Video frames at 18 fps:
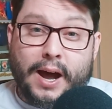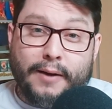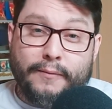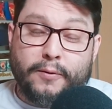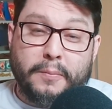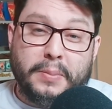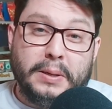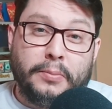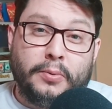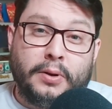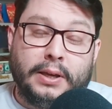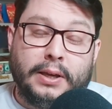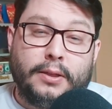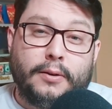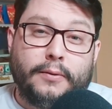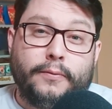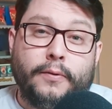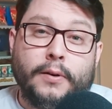for people to
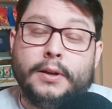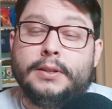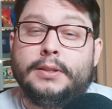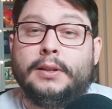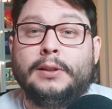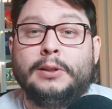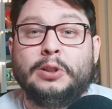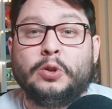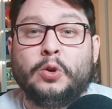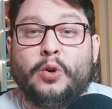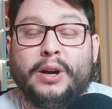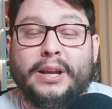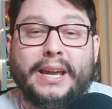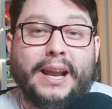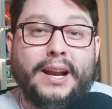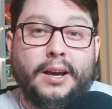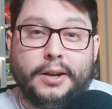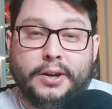get their foot into the door and
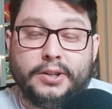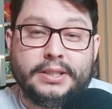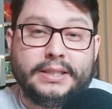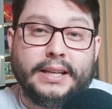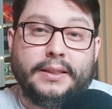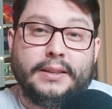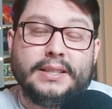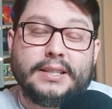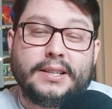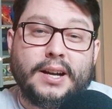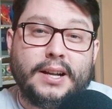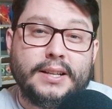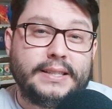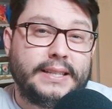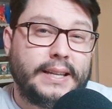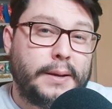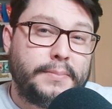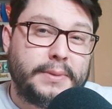kind of understand this
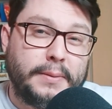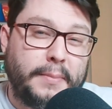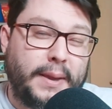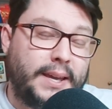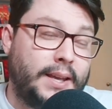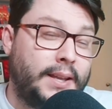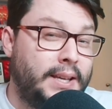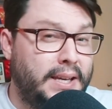concept, and make it,